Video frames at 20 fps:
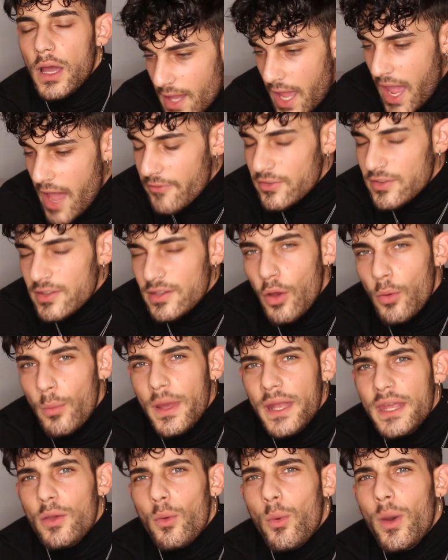I have so
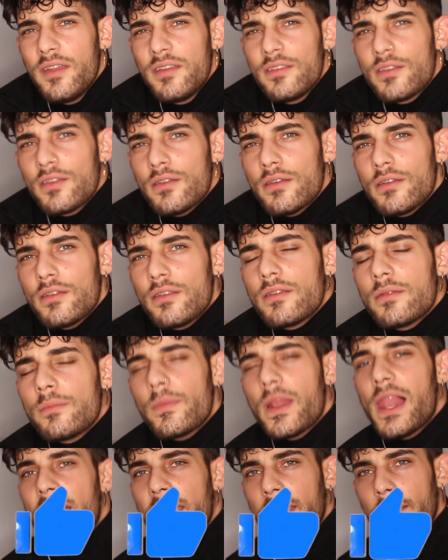many questions,
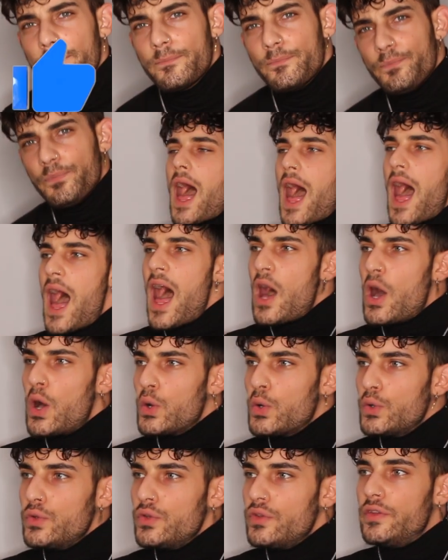like,
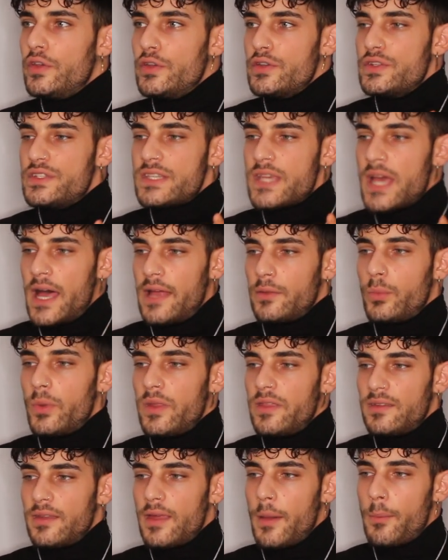how do you chat
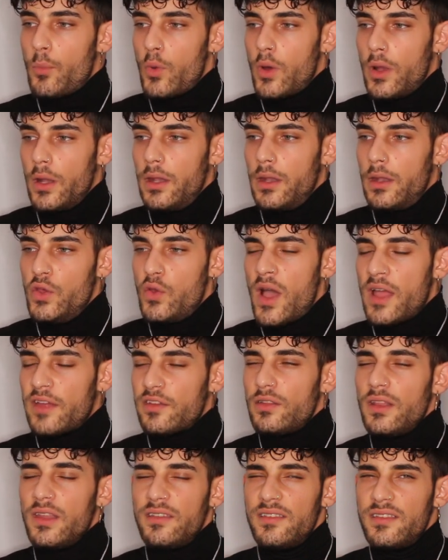with someone you
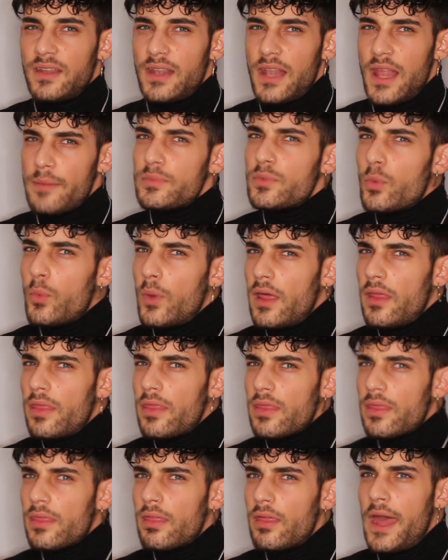actually slept with
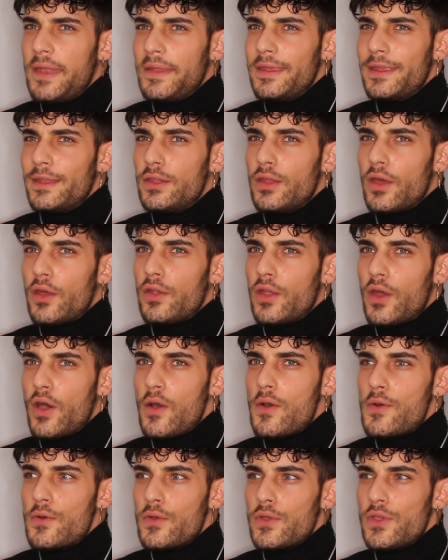and you don't
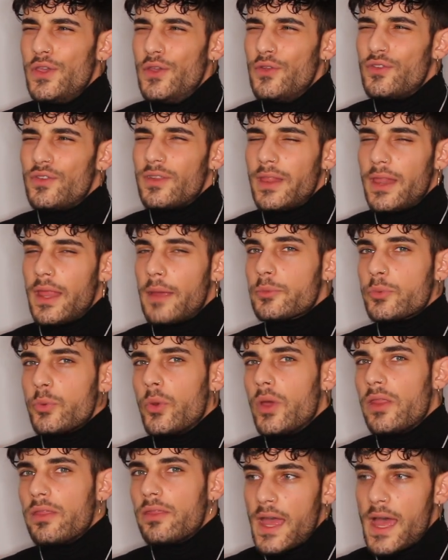know you slept with?